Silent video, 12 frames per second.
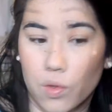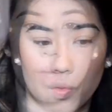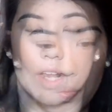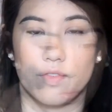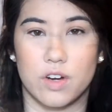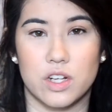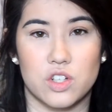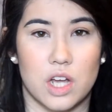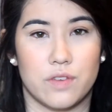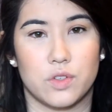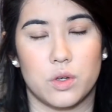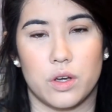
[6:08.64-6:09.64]
Whenever I
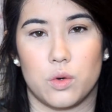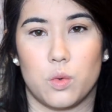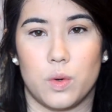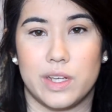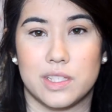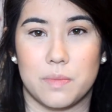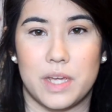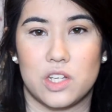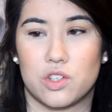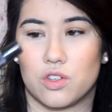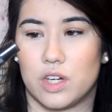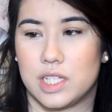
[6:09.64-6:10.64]
travel, I always make
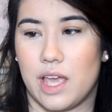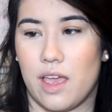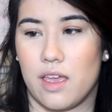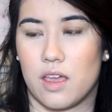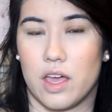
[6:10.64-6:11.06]
sure I take